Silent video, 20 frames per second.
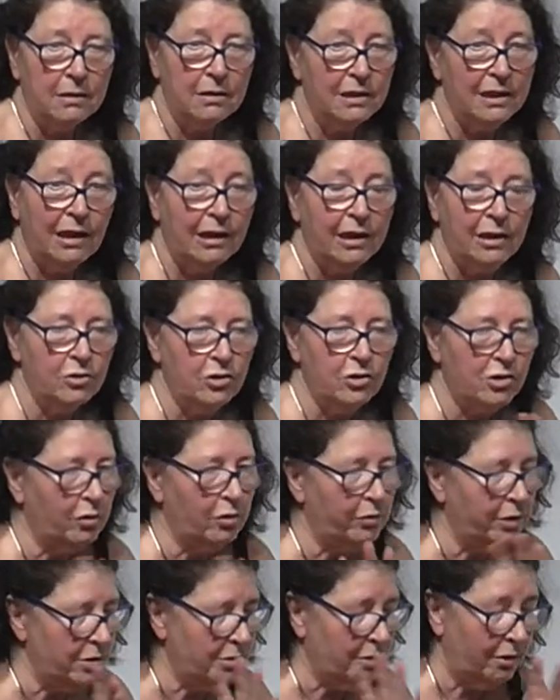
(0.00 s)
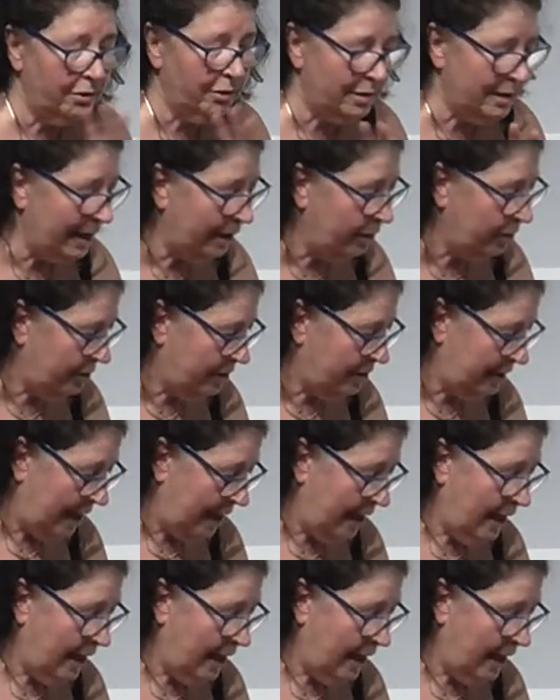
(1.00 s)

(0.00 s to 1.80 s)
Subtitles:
seconds, seconds.